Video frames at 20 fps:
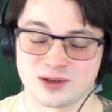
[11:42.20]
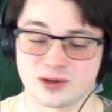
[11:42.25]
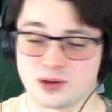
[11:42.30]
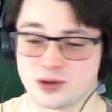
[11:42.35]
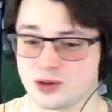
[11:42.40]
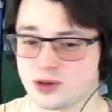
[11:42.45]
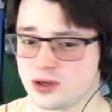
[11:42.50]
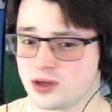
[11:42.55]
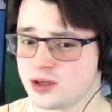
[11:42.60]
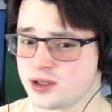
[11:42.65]

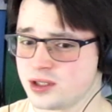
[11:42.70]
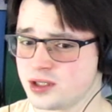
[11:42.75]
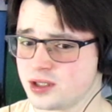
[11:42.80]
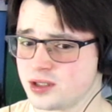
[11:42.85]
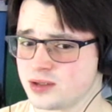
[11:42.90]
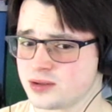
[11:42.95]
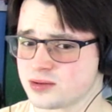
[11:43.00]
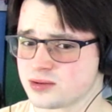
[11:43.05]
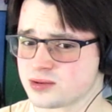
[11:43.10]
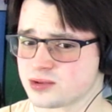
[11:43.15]
Or
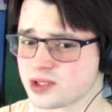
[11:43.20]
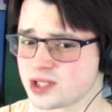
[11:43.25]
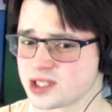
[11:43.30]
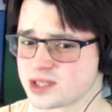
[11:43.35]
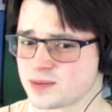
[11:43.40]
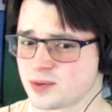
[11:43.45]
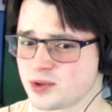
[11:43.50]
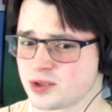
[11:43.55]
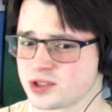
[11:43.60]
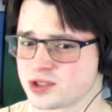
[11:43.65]
he
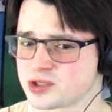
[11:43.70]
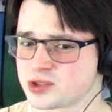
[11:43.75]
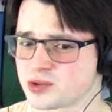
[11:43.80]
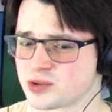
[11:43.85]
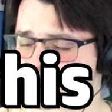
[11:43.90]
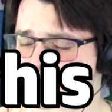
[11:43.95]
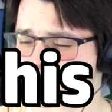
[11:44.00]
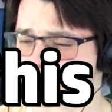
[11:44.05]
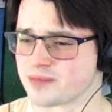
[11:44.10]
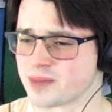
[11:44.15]
transported into
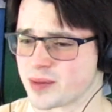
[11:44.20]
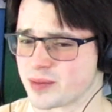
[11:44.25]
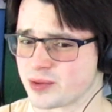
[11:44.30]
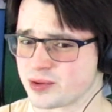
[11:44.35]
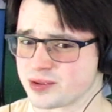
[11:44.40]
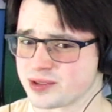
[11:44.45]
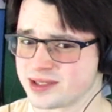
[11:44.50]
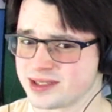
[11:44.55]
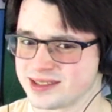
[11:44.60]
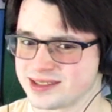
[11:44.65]

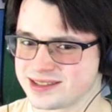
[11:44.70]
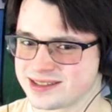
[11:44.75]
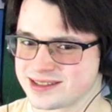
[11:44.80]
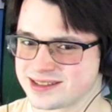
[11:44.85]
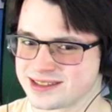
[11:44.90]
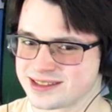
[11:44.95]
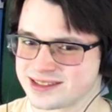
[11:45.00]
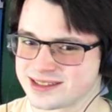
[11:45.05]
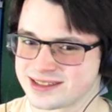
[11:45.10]
memories?